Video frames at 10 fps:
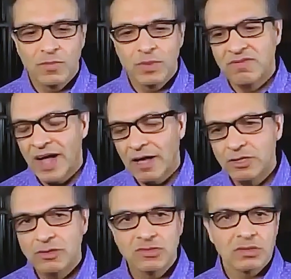with
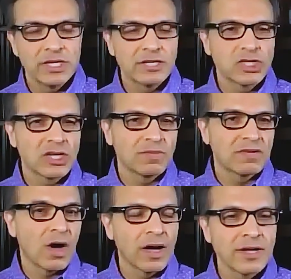values, leadership
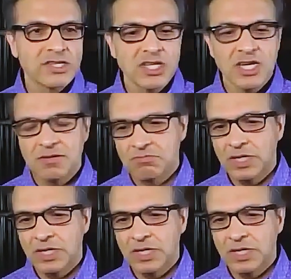of honesty,